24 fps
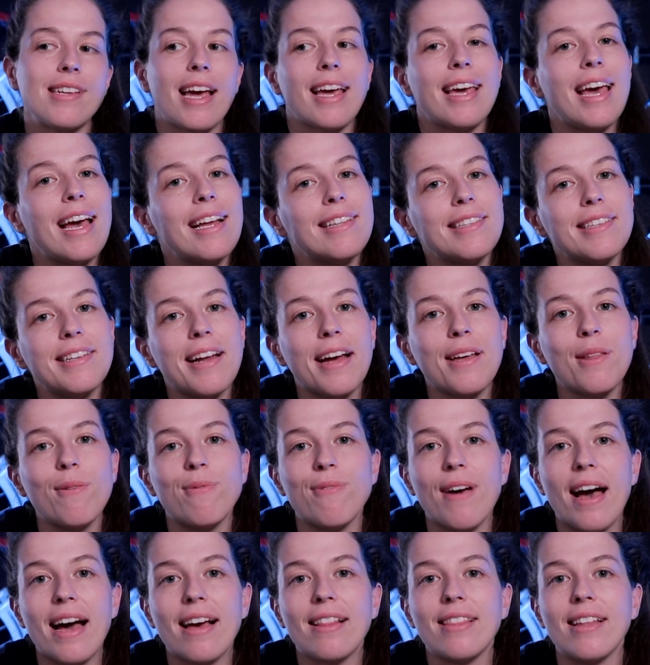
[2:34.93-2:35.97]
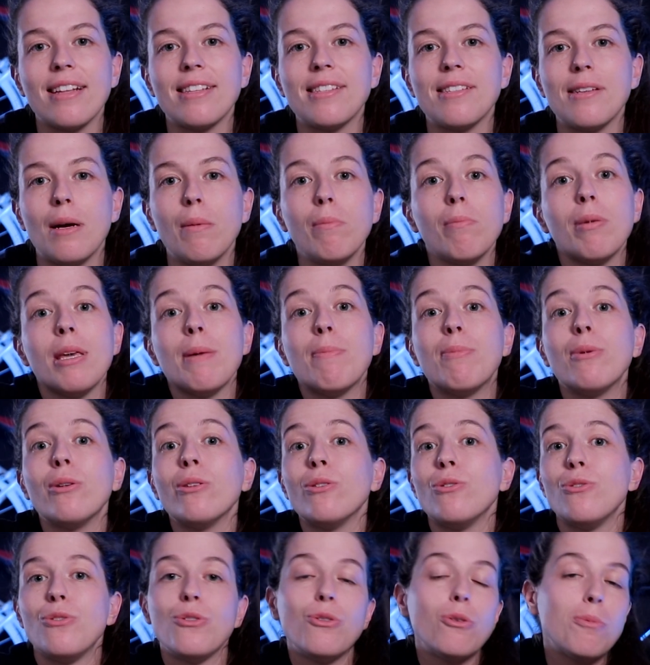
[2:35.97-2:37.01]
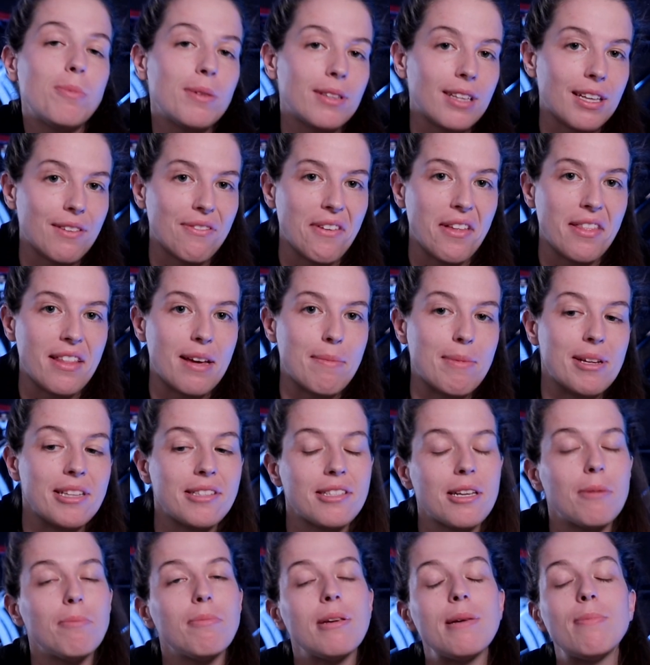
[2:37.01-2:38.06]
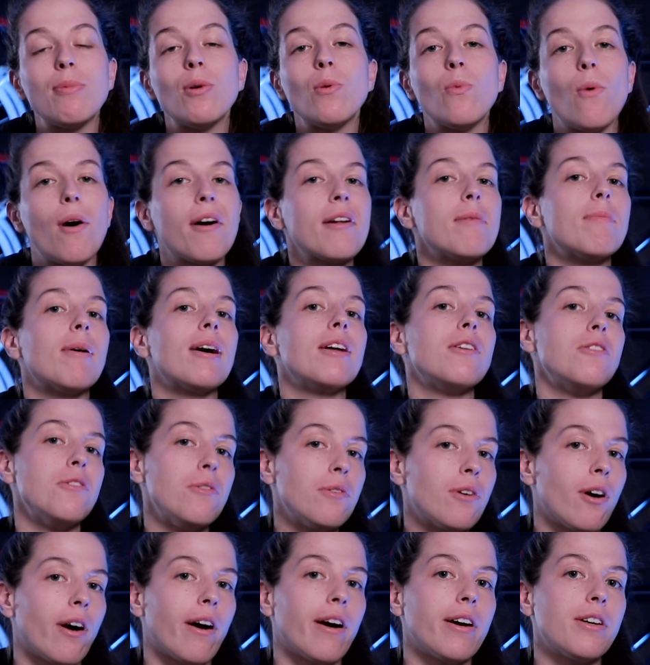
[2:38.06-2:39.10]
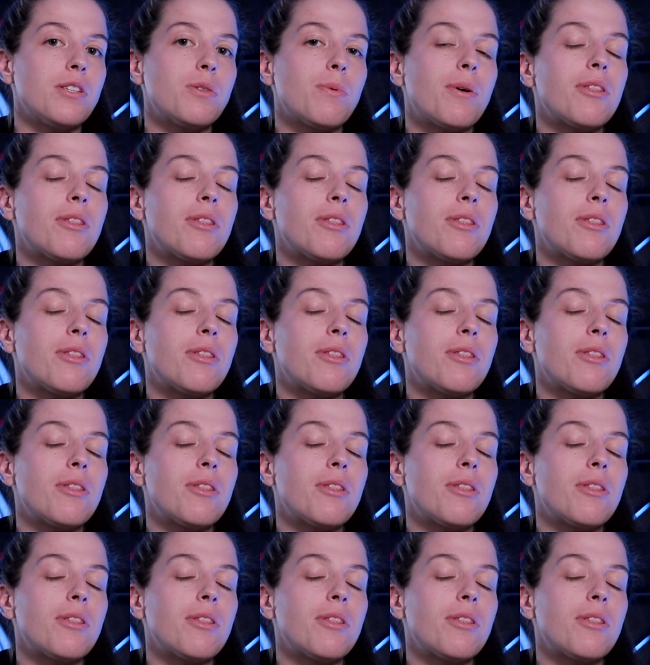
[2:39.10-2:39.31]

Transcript: I can't deny the fact that some people do believe in them and some people want to buy new cars,